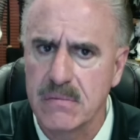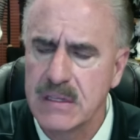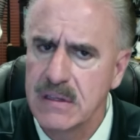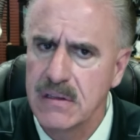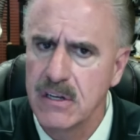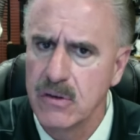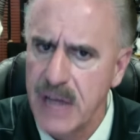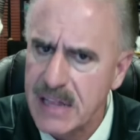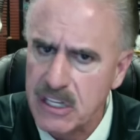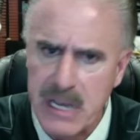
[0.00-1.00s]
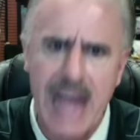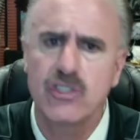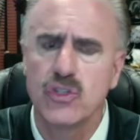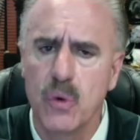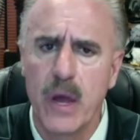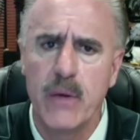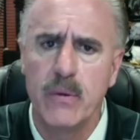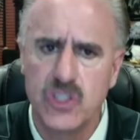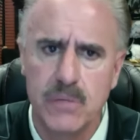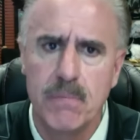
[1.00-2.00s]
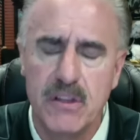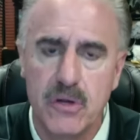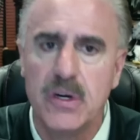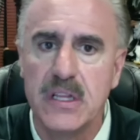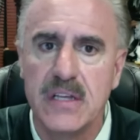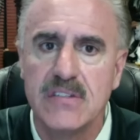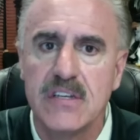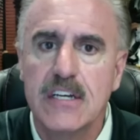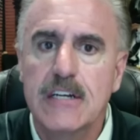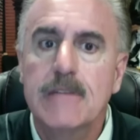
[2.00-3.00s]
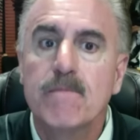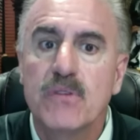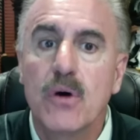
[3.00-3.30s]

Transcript: you know, not the natural way. We shouldn't be doing this.